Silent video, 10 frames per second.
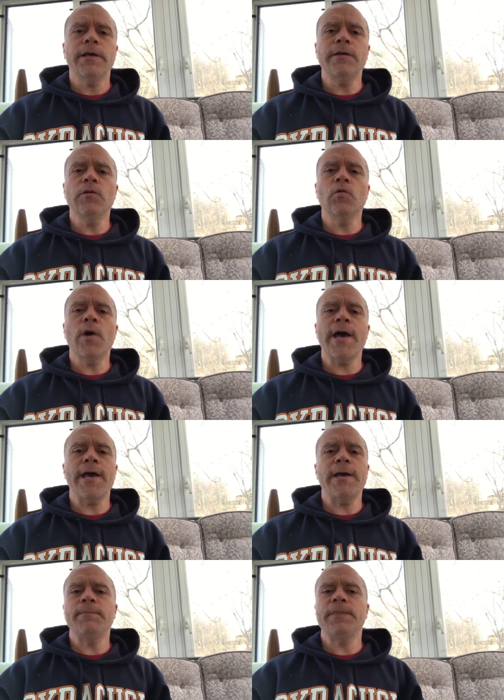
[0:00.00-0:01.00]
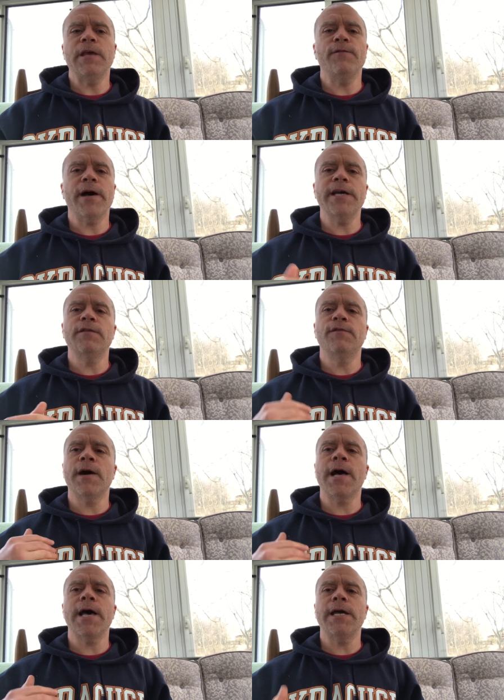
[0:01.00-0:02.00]
Either way, if I
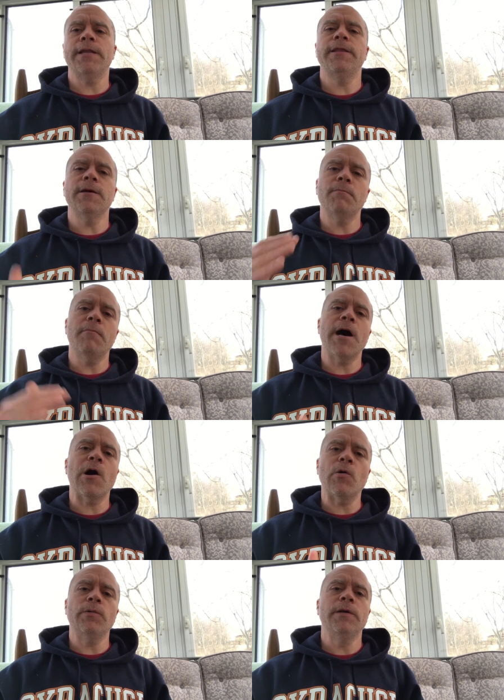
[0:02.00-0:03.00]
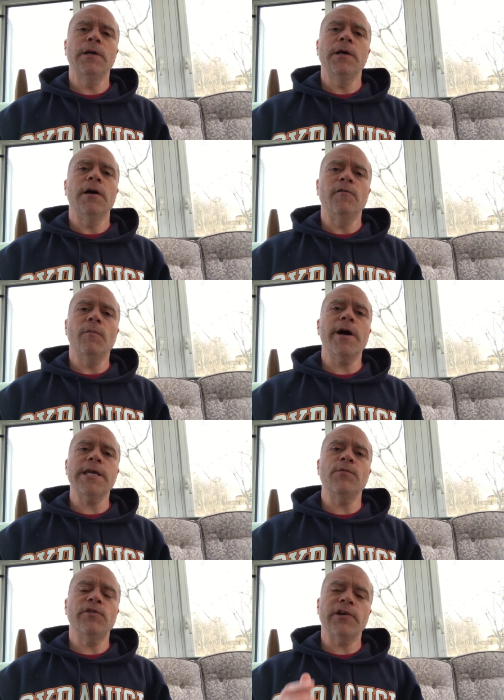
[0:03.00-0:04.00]
divide the amount of
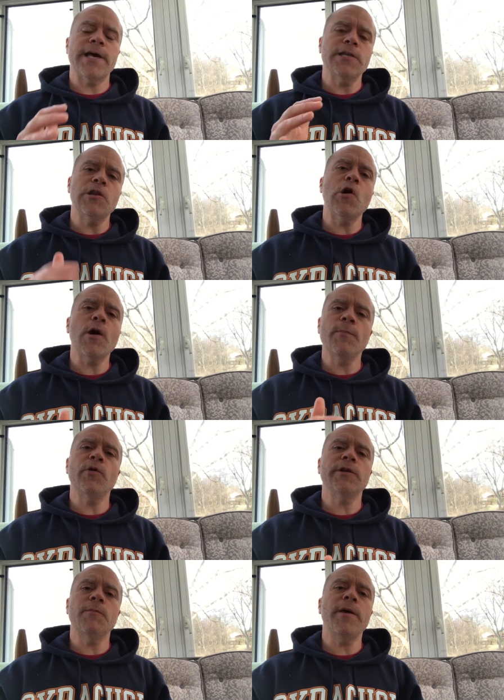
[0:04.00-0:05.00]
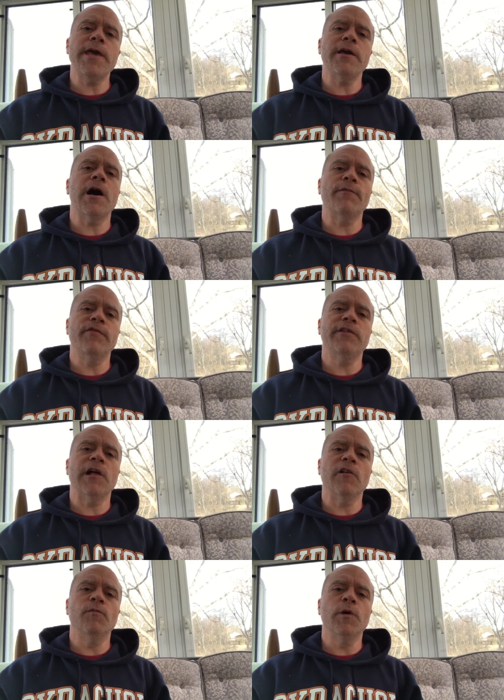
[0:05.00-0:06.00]
money which I know I'm going to make off the
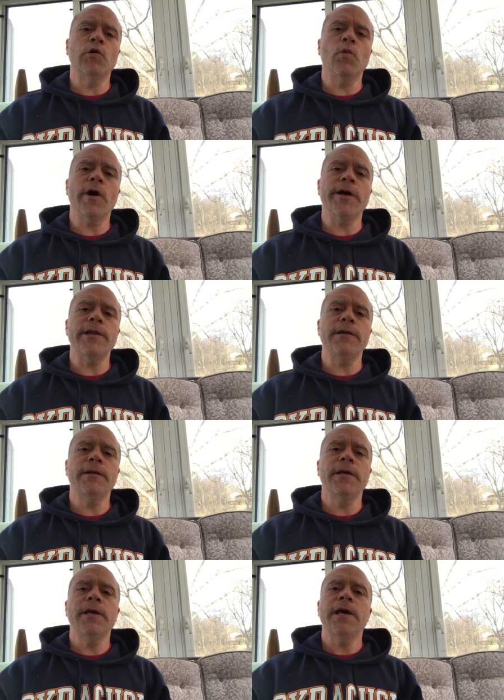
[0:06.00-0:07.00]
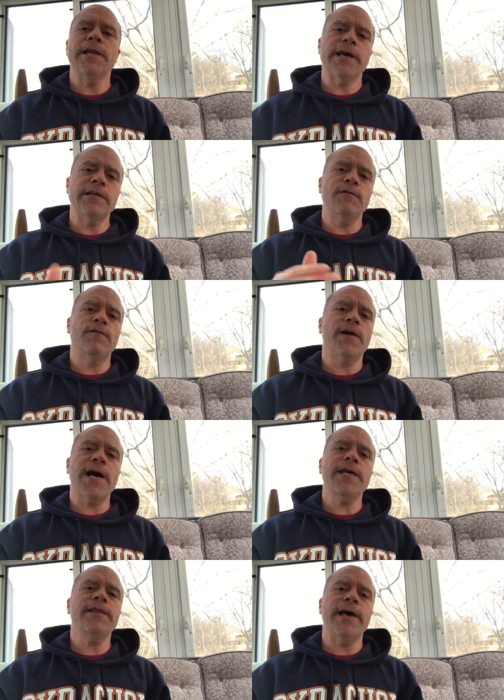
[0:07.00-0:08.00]
sale of book one, and I
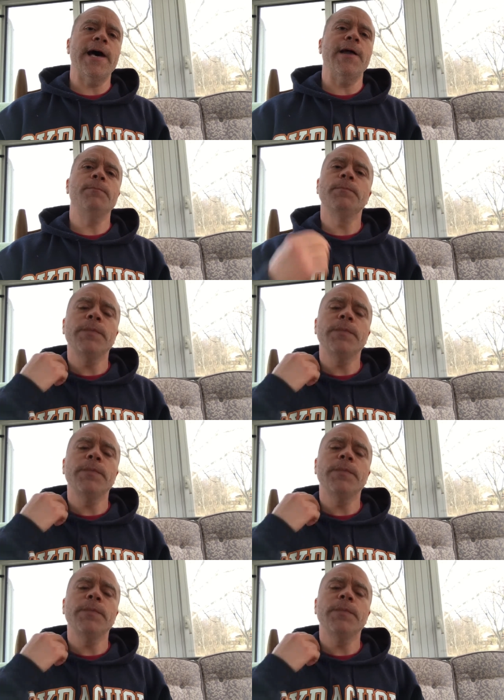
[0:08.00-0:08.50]
divide that